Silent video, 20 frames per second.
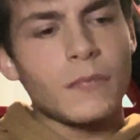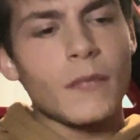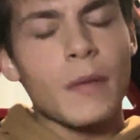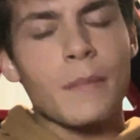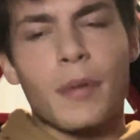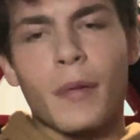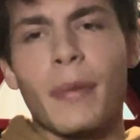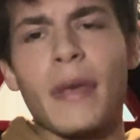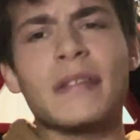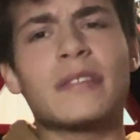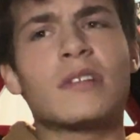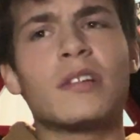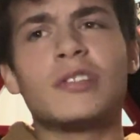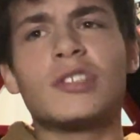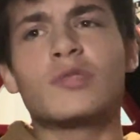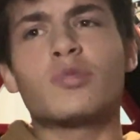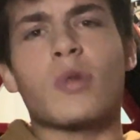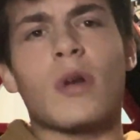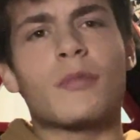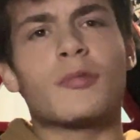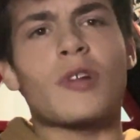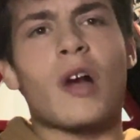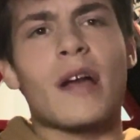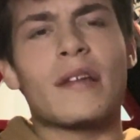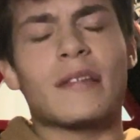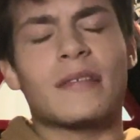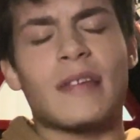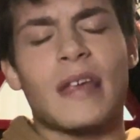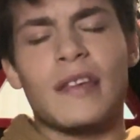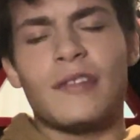But basically, just what I'm trying
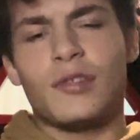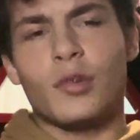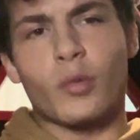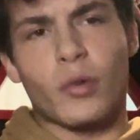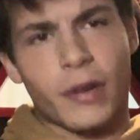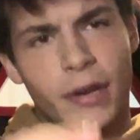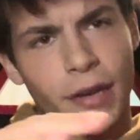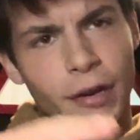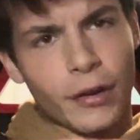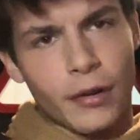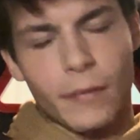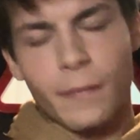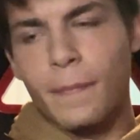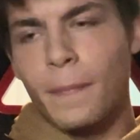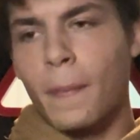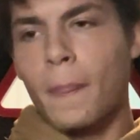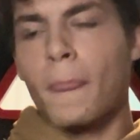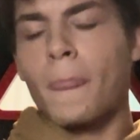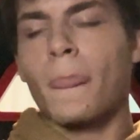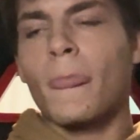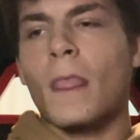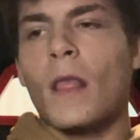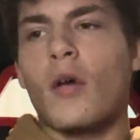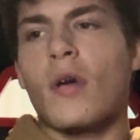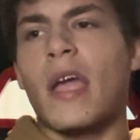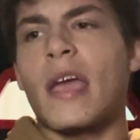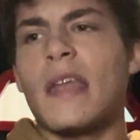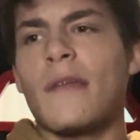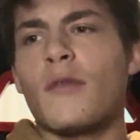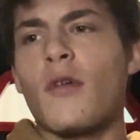to say is you are here.
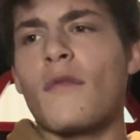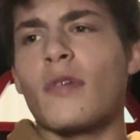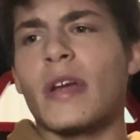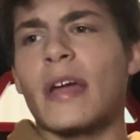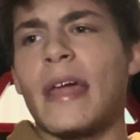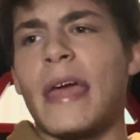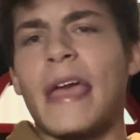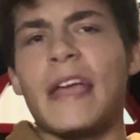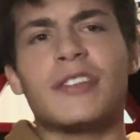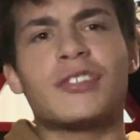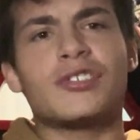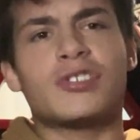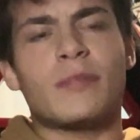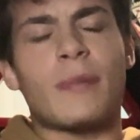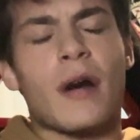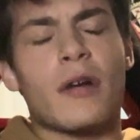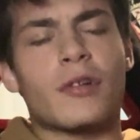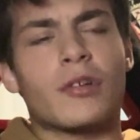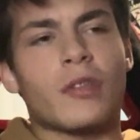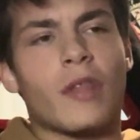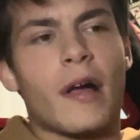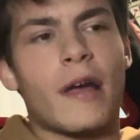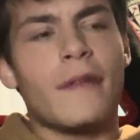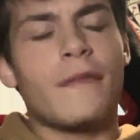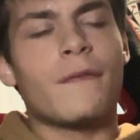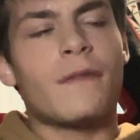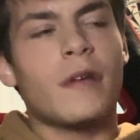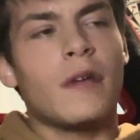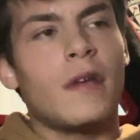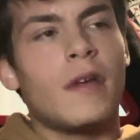Okay, and if you ever get anxious about your
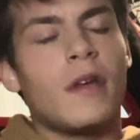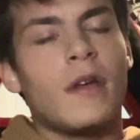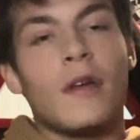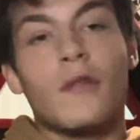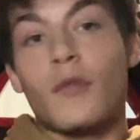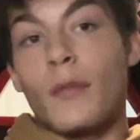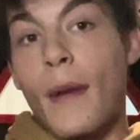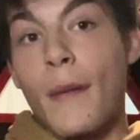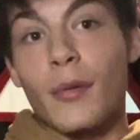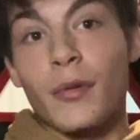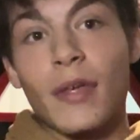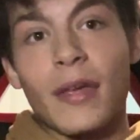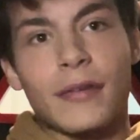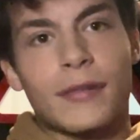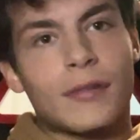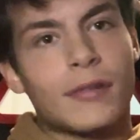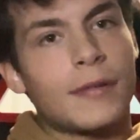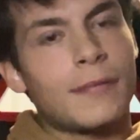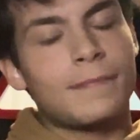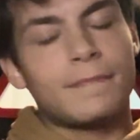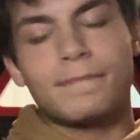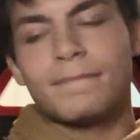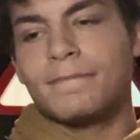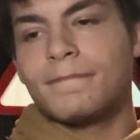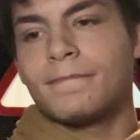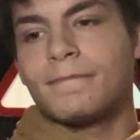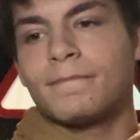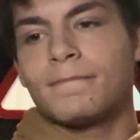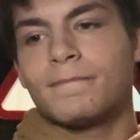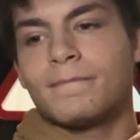life, remember this.
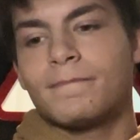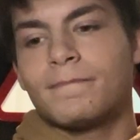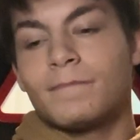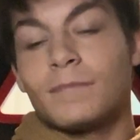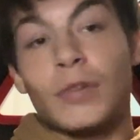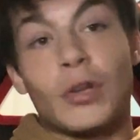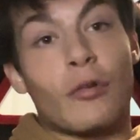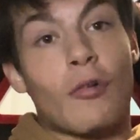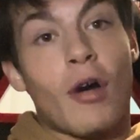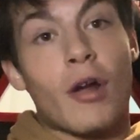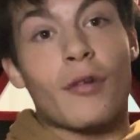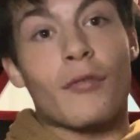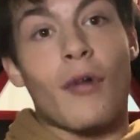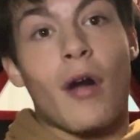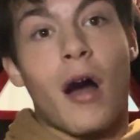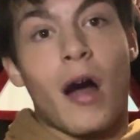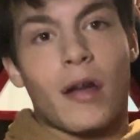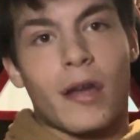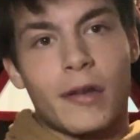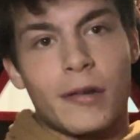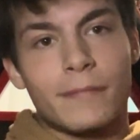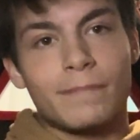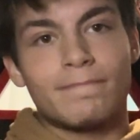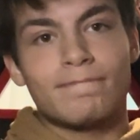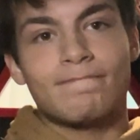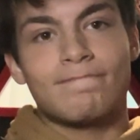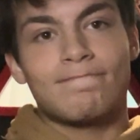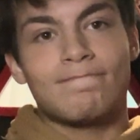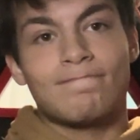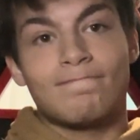You're on a rock.
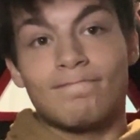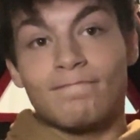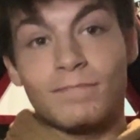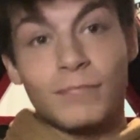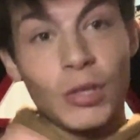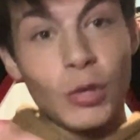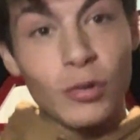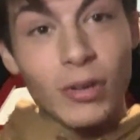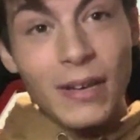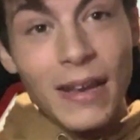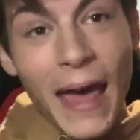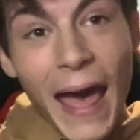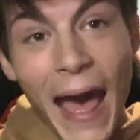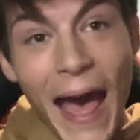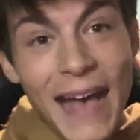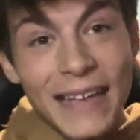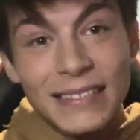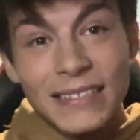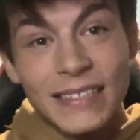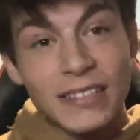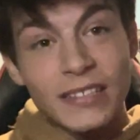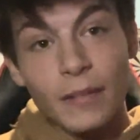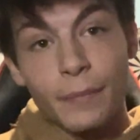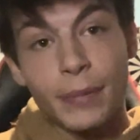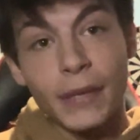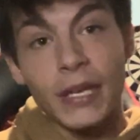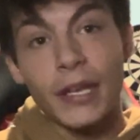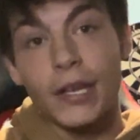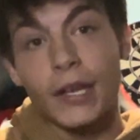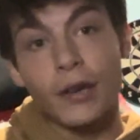You didn't ask to
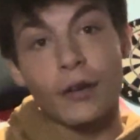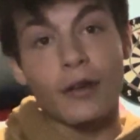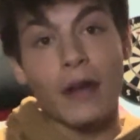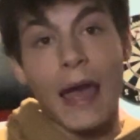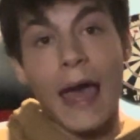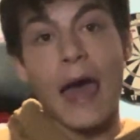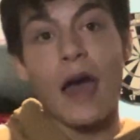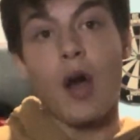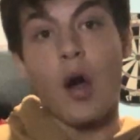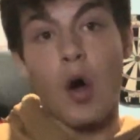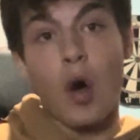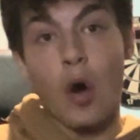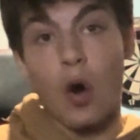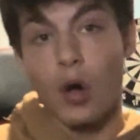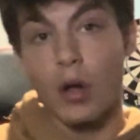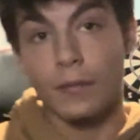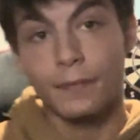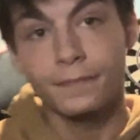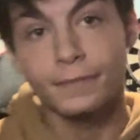be here at all.